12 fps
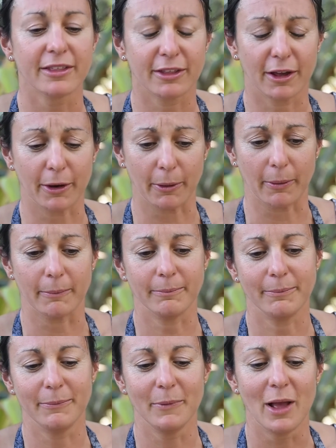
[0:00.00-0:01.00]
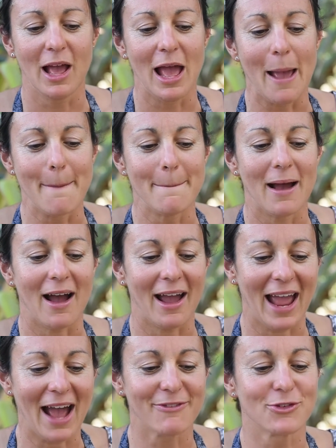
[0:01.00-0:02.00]
So
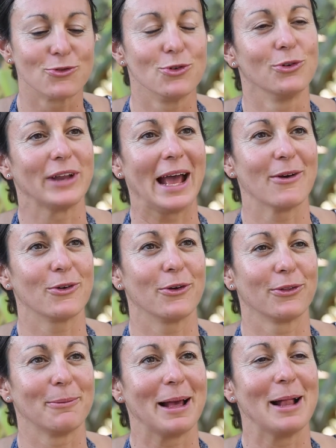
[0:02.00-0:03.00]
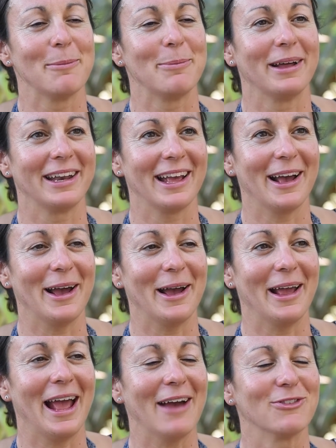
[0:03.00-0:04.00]
I haven't ruled out Cozumel, but
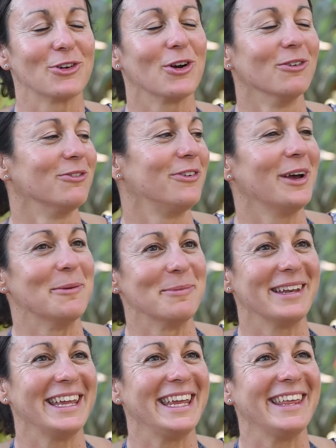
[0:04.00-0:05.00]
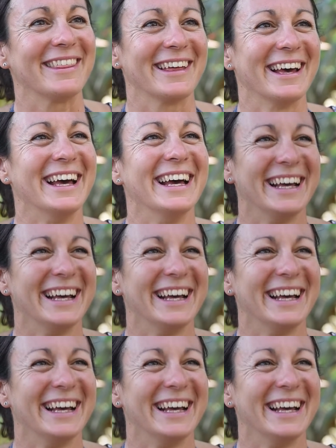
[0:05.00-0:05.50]
I haven't confirmed it either.